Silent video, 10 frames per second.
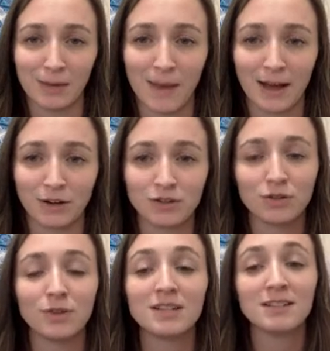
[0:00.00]
matter.
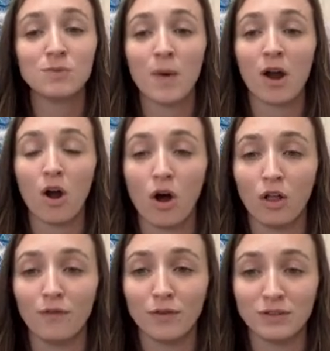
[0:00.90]
So this is where all
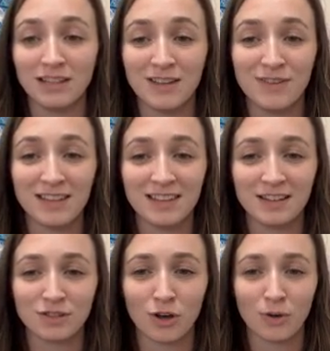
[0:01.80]
of those living
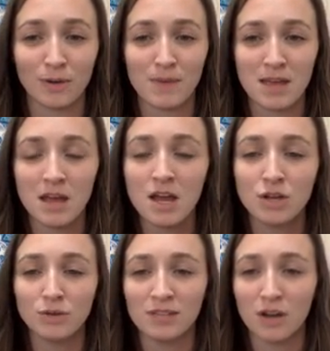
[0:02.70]
things are going to be.
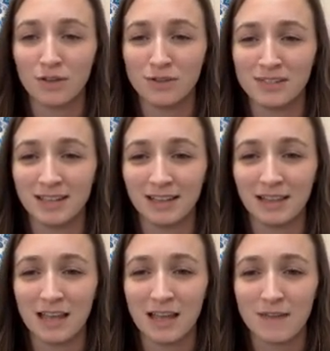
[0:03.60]
You see all those dead
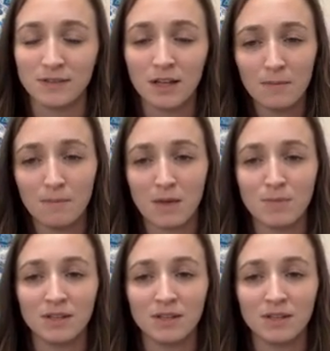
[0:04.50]
leaves, maybe